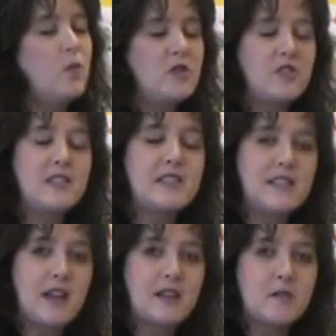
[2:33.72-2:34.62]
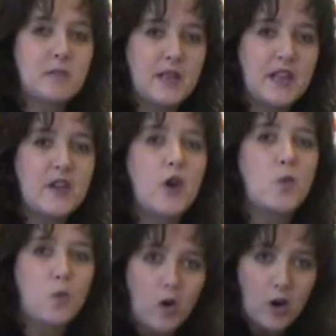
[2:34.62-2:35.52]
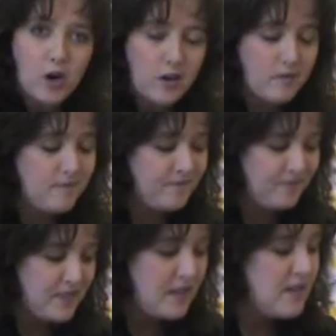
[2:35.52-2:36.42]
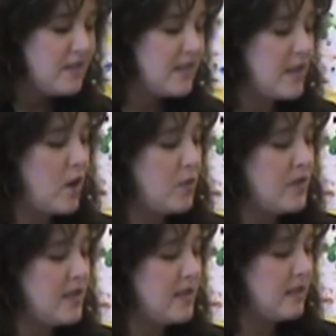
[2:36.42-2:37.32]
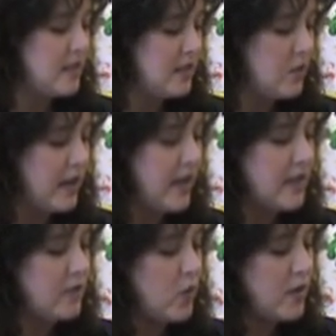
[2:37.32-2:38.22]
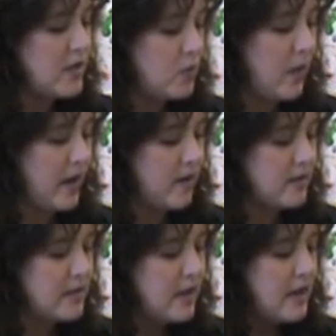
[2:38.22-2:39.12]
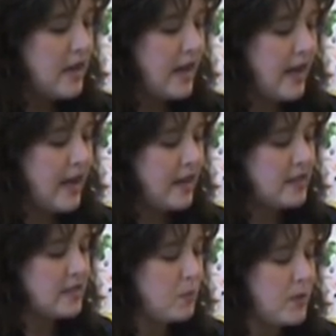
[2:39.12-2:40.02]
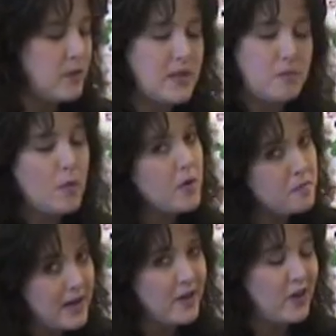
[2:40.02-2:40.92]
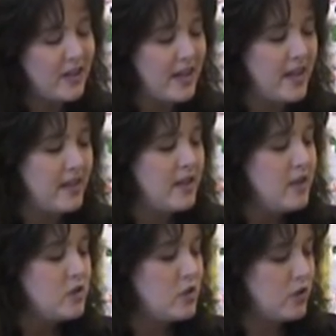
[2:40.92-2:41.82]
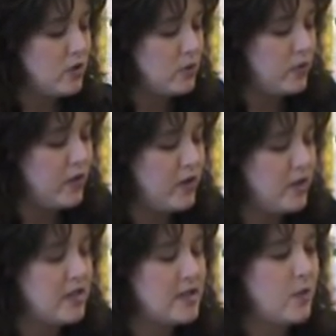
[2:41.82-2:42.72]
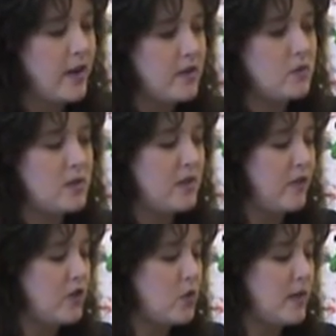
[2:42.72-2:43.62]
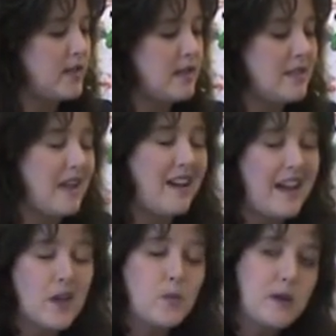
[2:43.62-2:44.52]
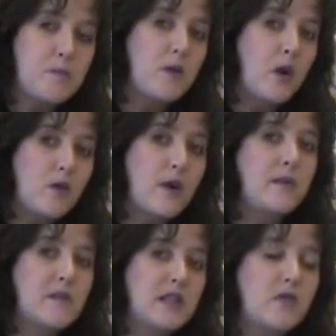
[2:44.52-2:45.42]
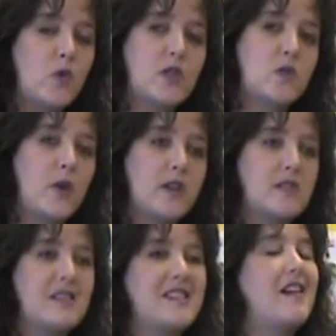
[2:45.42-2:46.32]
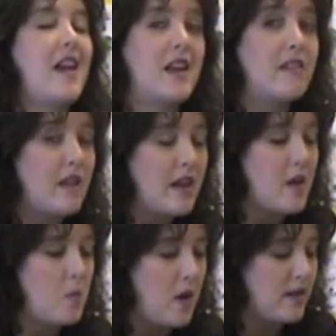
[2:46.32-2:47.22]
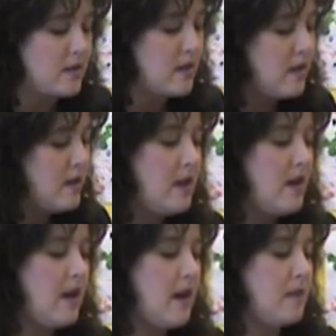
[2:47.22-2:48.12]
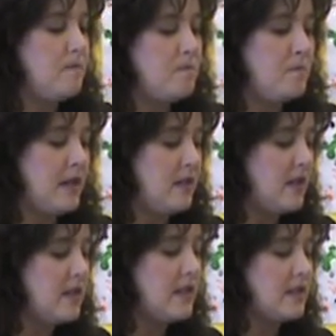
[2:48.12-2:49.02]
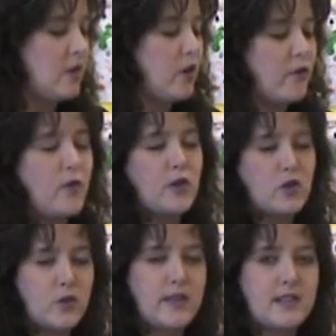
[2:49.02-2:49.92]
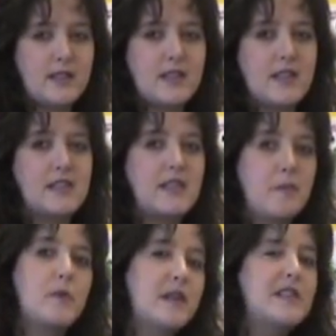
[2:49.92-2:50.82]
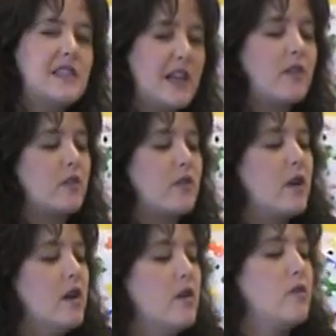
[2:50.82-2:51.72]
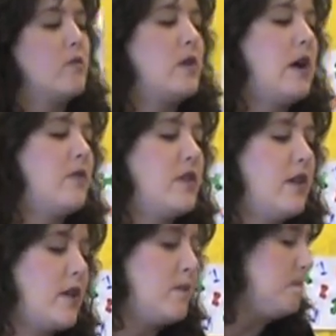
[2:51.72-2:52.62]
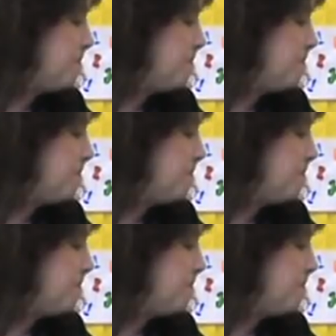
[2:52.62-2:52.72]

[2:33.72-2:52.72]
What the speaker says: when she's done completing her work. So this only has 4 squares, and we use the Board Maker again to fill in the squares with different choices. And I can reprogram these 4 squares to say anything I want. But this is her 4 choices that stay pretty standard throughout the year.